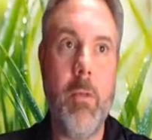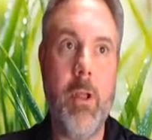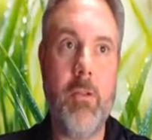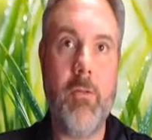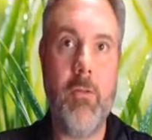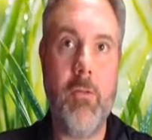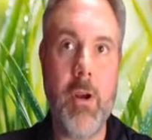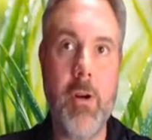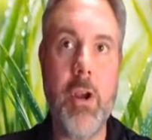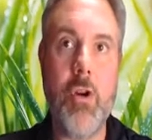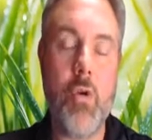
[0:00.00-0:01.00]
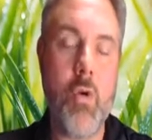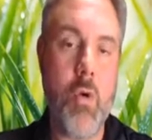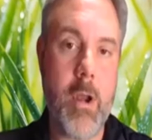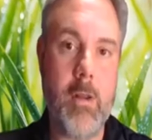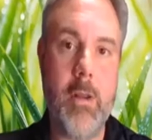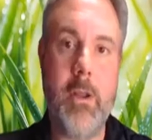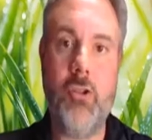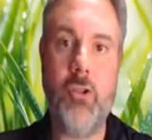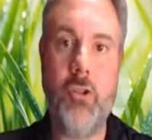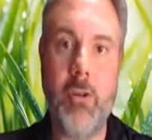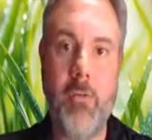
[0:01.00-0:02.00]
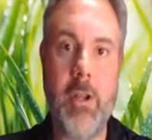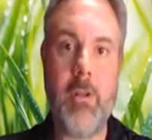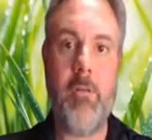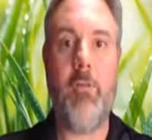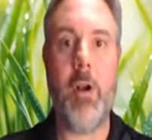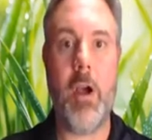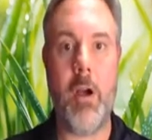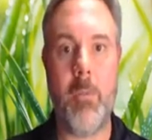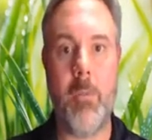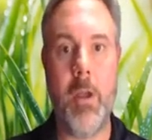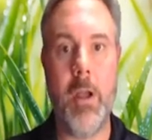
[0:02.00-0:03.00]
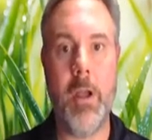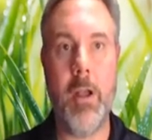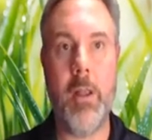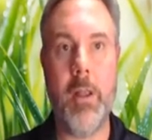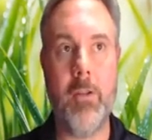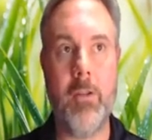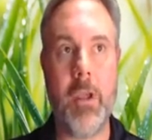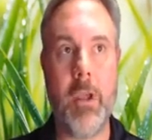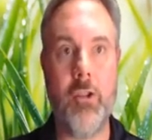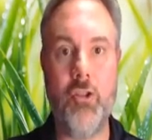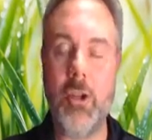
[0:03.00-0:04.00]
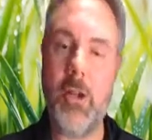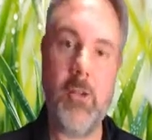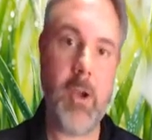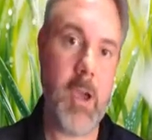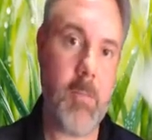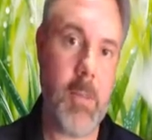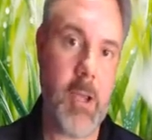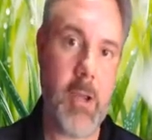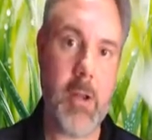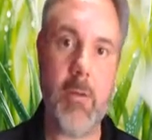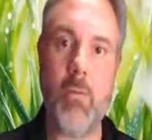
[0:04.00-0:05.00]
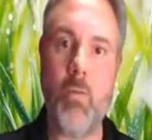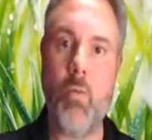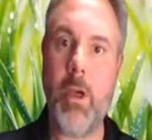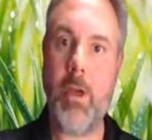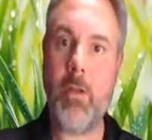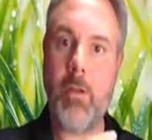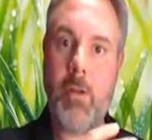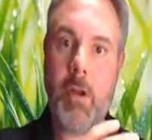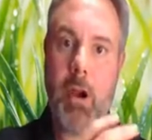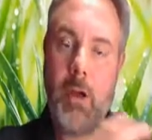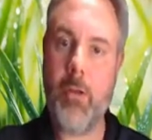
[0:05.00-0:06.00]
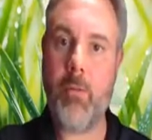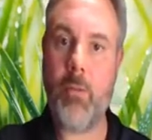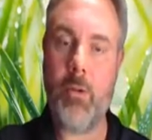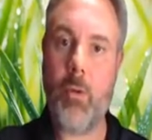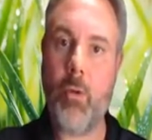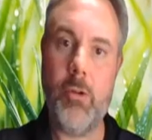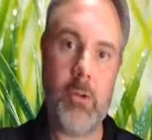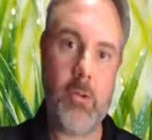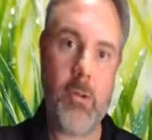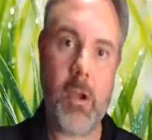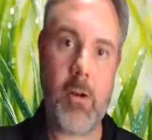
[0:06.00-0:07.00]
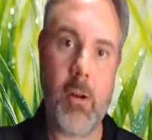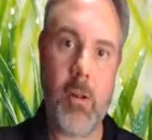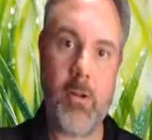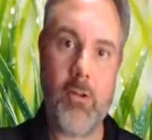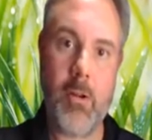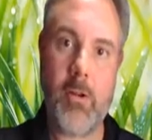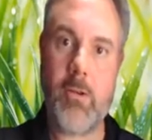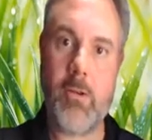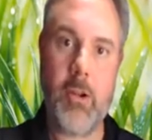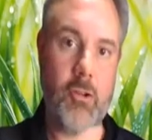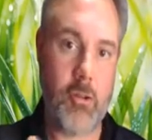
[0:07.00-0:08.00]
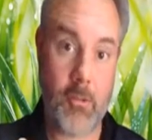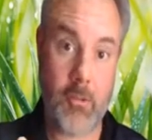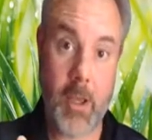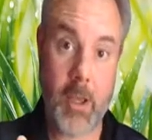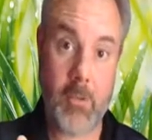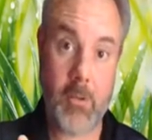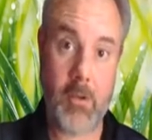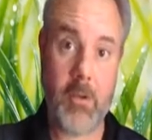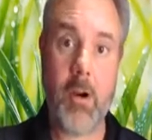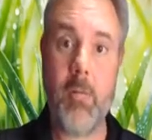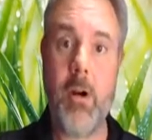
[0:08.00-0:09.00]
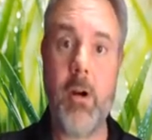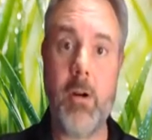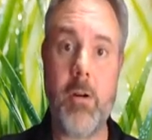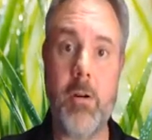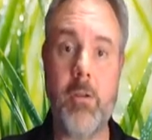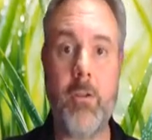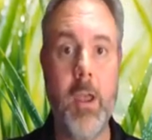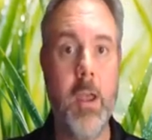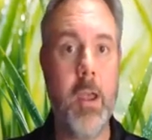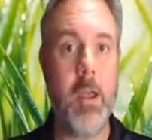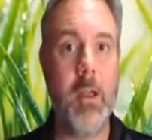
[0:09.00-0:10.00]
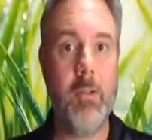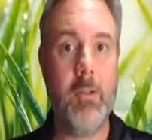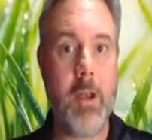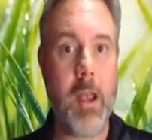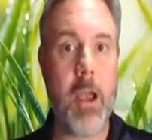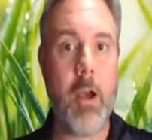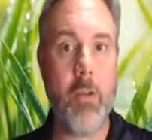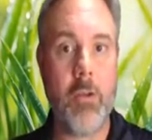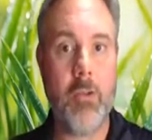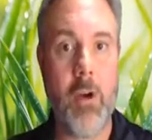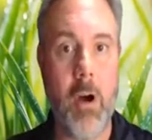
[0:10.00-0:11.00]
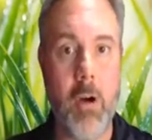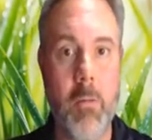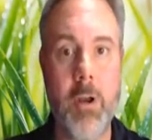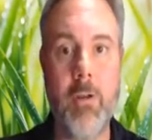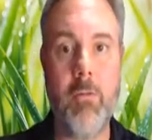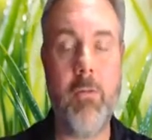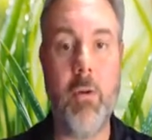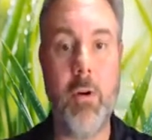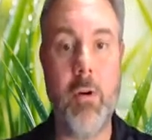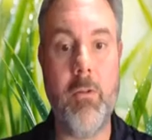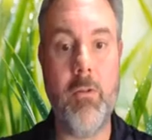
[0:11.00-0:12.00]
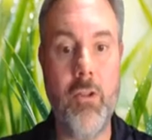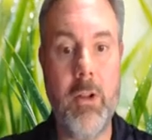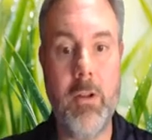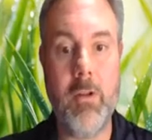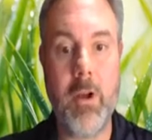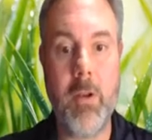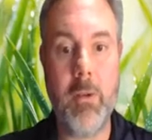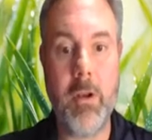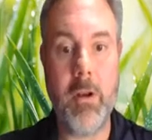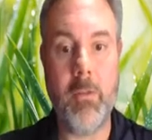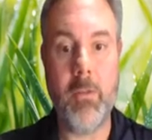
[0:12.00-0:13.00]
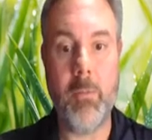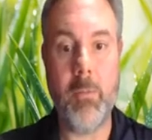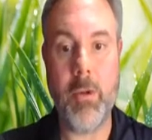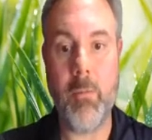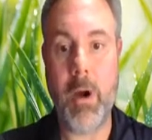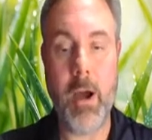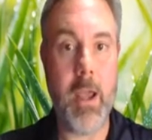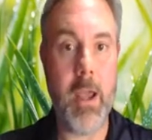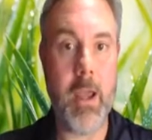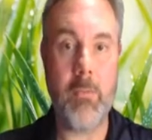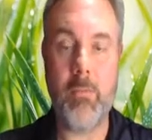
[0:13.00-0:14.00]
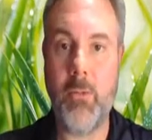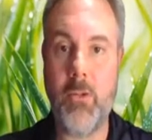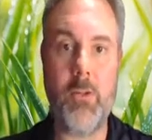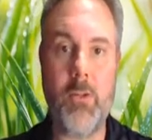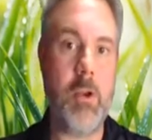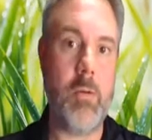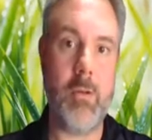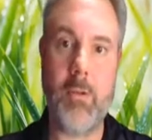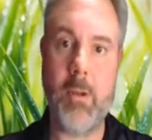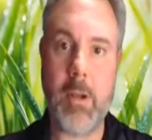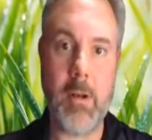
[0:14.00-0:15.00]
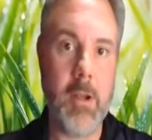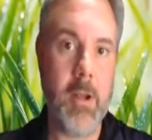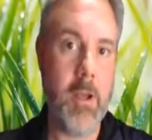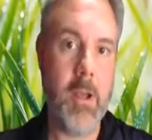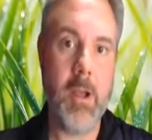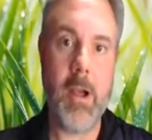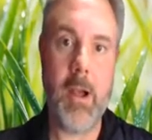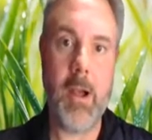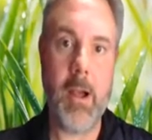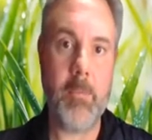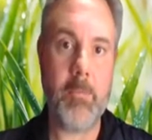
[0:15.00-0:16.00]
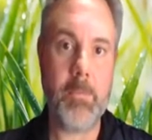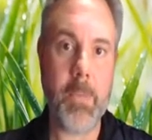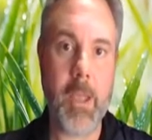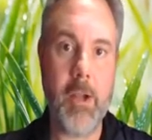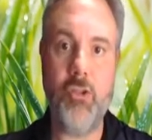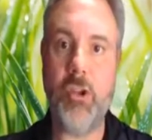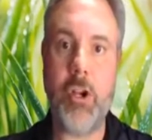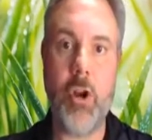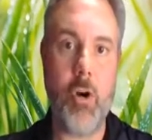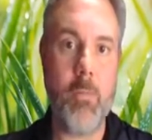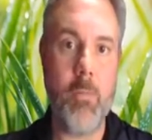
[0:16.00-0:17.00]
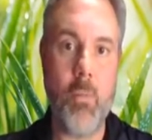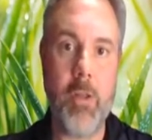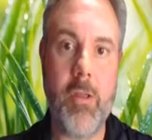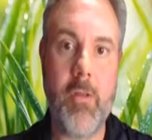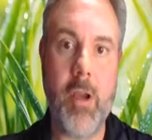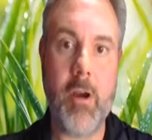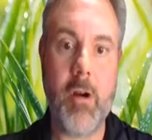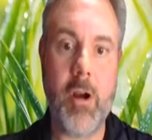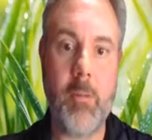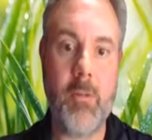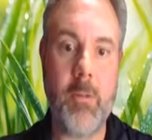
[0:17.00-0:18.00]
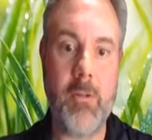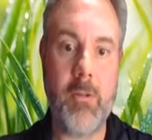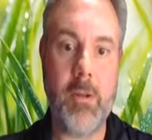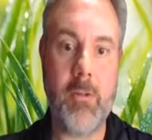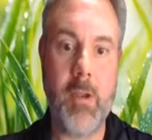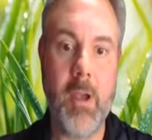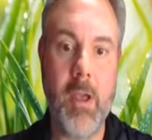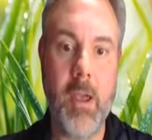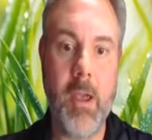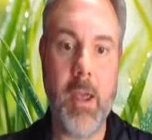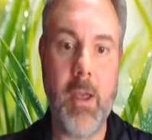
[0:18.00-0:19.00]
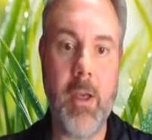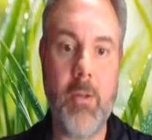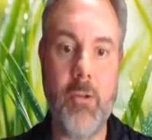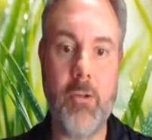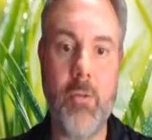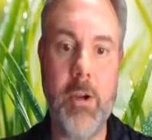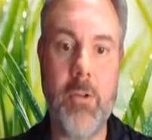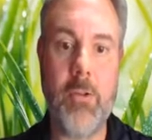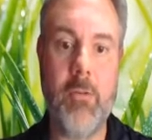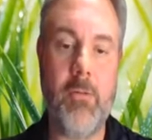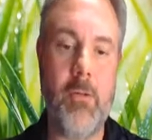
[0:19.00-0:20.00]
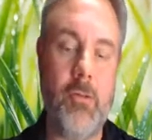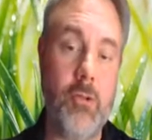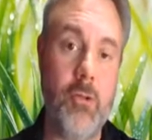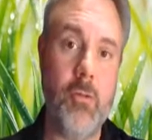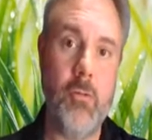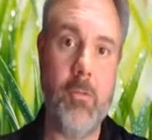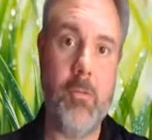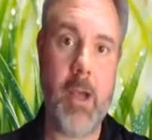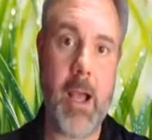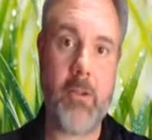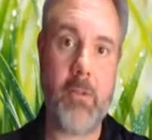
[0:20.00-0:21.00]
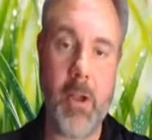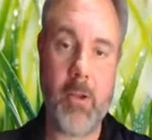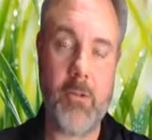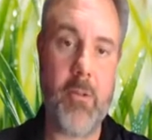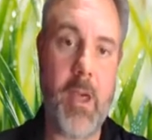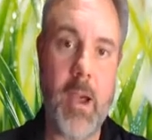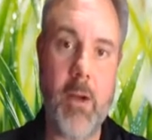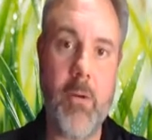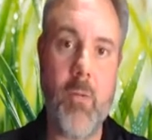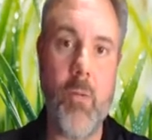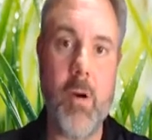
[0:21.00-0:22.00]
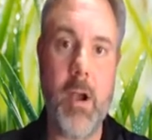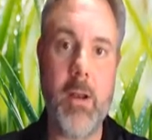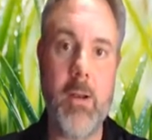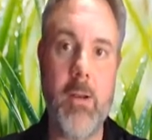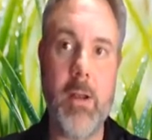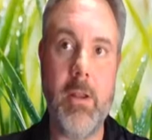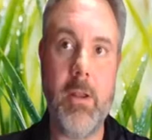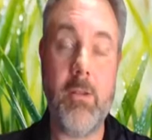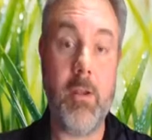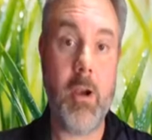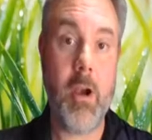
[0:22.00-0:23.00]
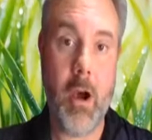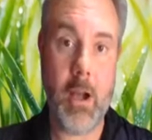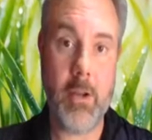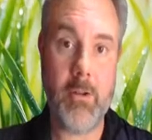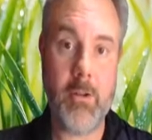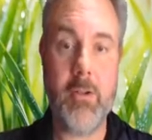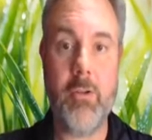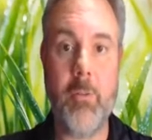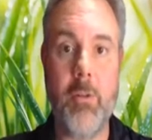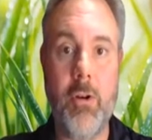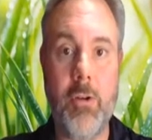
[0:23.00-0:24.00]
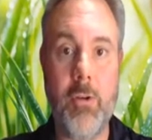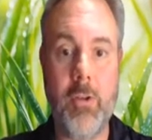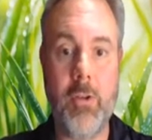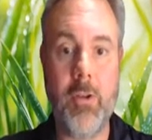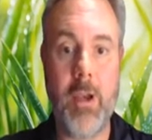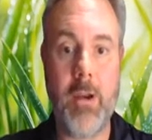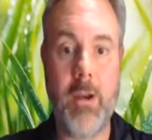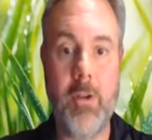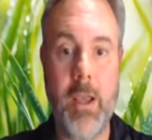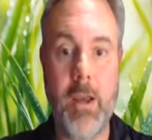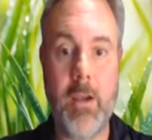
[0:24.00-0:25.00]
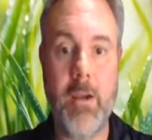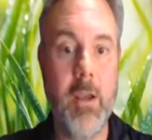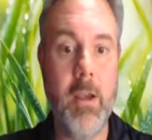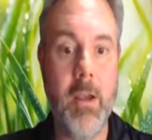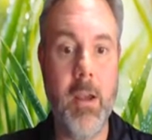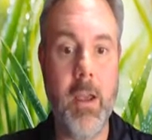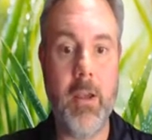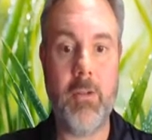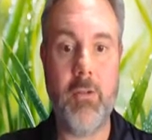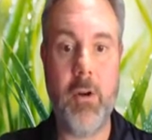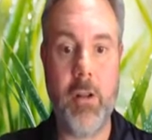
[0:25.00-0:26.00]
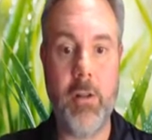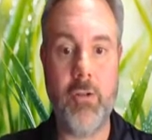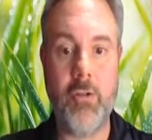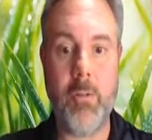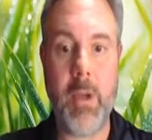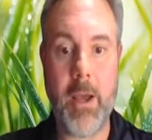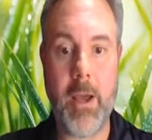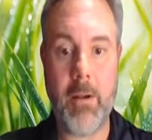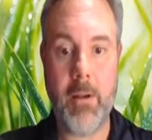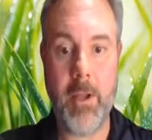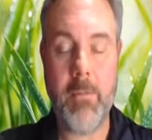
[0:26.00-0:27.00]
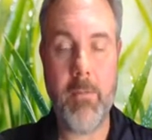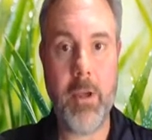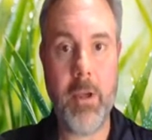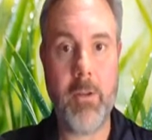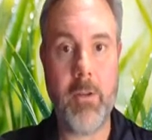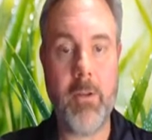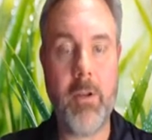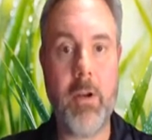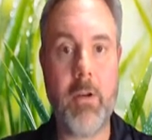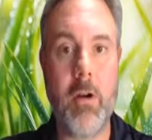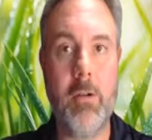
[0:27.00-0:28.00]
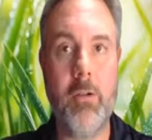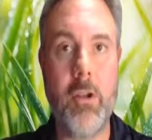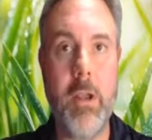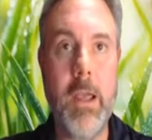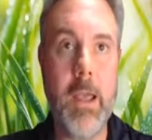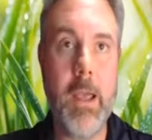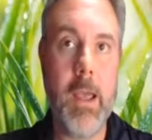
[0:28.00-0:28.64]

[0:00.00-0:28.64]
it's very quickly shifting from, let's say, genotyping with older technologies such as SSR markers, to now the dominant form of genotyping is simply by sequencing a genome within that crop species. And there's a reason, there's two aspects of that. One is the cost to produce this kind of data has fallen dramatically because of the technology.